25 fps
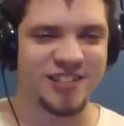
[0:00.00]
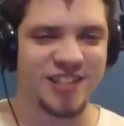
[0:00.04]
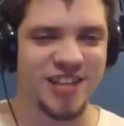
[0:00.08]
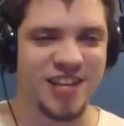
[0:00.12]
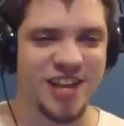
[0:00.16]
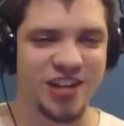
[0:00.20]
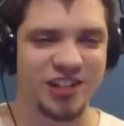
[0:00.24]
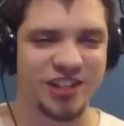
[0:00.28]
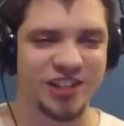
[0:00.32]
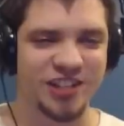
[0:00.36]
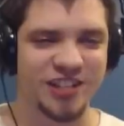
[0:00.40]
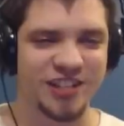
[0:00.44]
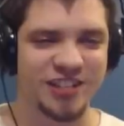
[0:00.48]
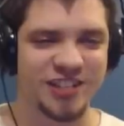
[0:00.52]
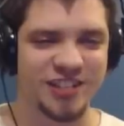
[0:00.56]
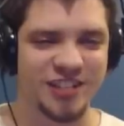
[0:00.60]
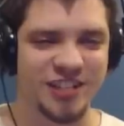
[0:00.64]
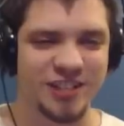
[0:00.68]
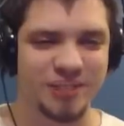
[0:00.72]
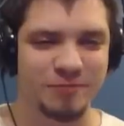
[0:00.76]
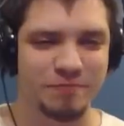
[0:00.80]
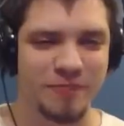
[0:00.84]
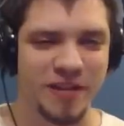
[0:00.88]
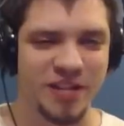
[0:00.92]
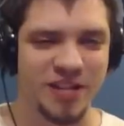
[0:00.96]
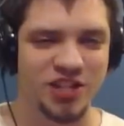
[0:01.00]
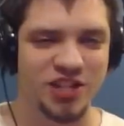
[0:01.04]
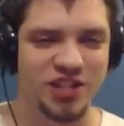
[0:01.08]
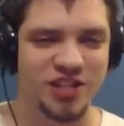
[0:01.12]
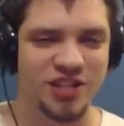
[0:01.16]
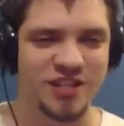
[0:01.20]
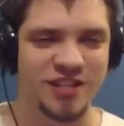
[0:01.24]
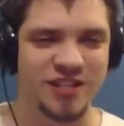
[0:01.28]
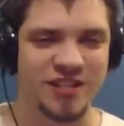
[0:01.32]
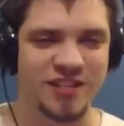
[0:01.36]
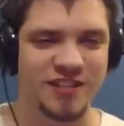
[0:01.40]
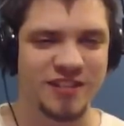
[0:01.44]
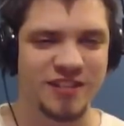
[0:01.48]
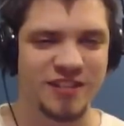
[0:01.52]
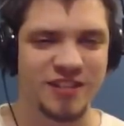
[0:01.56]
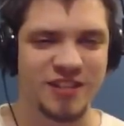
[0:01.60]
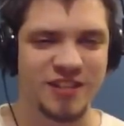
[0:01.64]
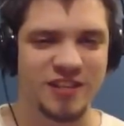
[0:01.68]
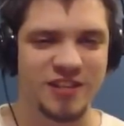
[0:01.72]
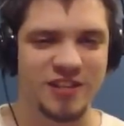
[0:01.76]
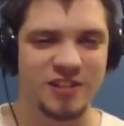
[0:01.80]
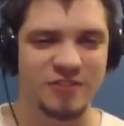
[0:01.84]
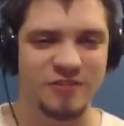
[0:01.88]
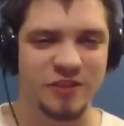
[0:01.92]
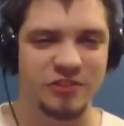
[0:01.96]
scared. He's a little bitch.
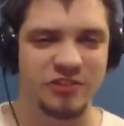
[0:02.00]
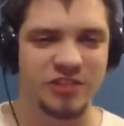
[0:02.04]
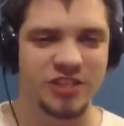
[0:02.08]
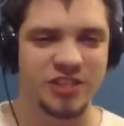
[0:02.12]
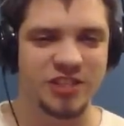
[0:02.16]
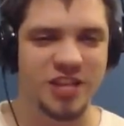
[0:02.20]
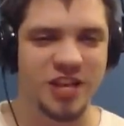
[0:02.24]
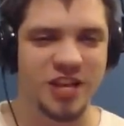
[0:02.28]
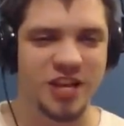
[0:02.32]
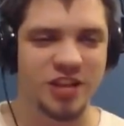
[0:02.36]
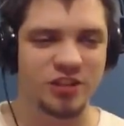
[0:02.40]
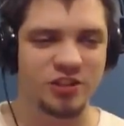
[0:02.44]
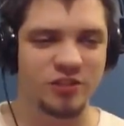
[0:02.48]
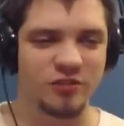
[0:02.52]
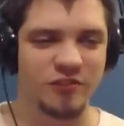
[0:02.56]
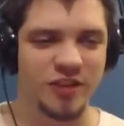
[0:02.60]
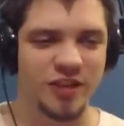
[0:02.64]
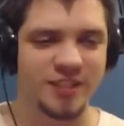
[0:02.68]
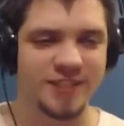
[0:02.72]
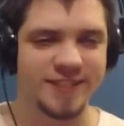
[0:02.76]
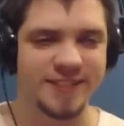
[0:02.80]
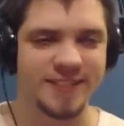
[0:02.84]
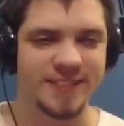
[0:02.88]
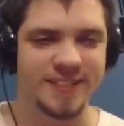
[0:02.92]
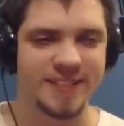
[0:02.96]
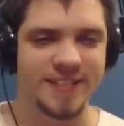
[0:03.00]
He's very scared of us